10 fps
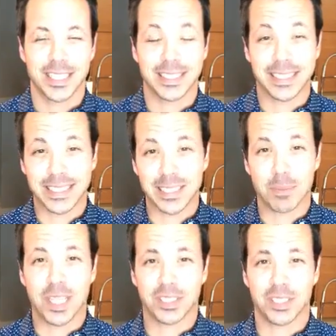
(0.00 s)
This is the
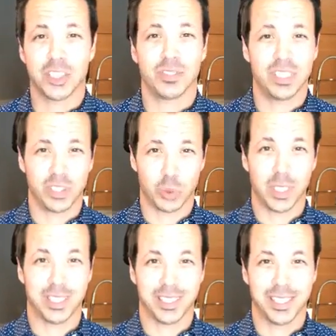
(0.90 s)
message of this
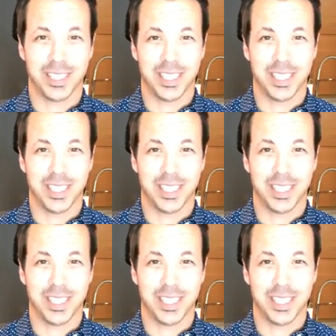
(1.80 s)
week.